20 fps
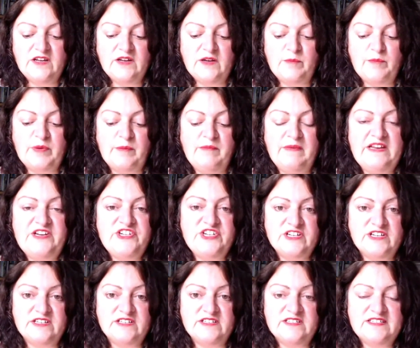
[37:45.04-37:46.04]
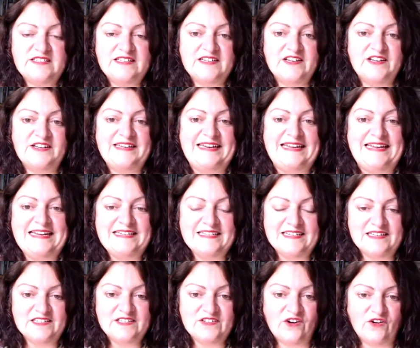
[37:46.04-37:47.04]
permissions that are
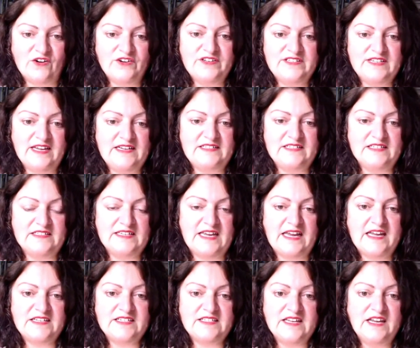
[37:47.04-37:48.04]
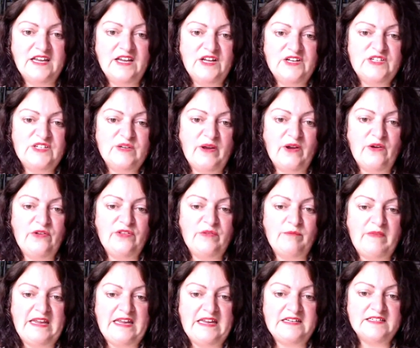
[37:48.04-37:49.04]
needed on data sets to both
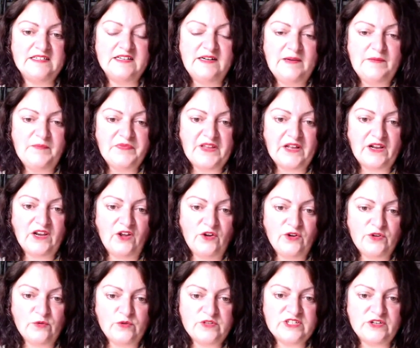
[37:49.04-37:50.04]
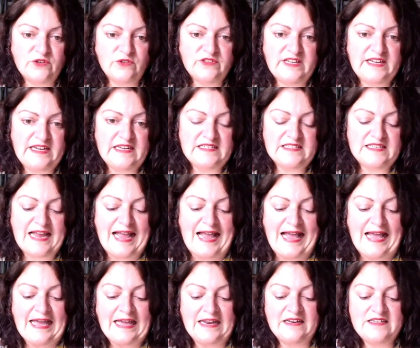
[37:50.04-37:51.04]
meet local school needs
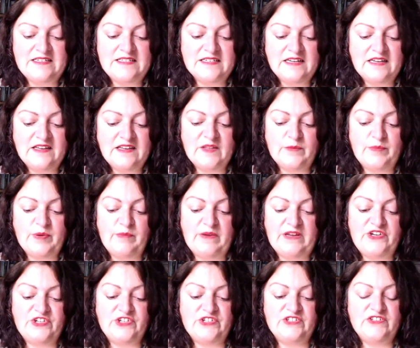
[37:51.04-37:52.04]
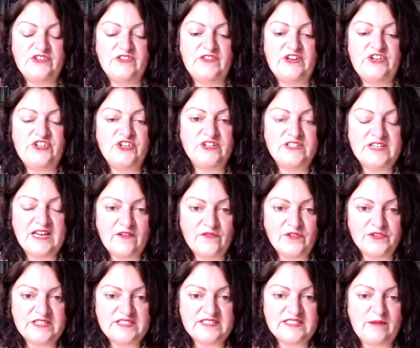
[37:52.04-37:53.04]
and the permissions that they should have
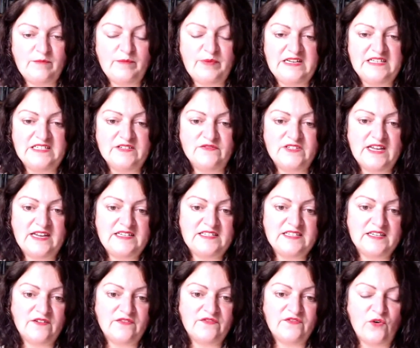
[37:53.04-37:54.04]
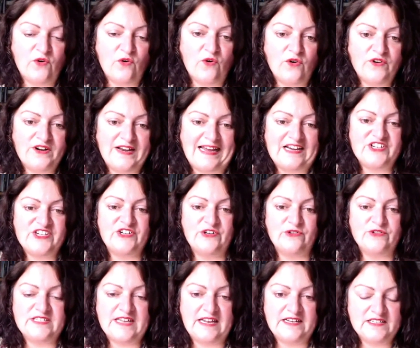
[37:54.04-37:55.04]
on the same piece of data for national
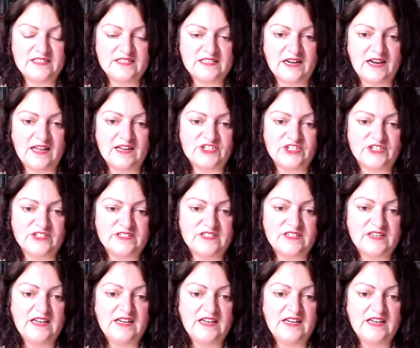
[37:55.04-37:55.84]
census collections.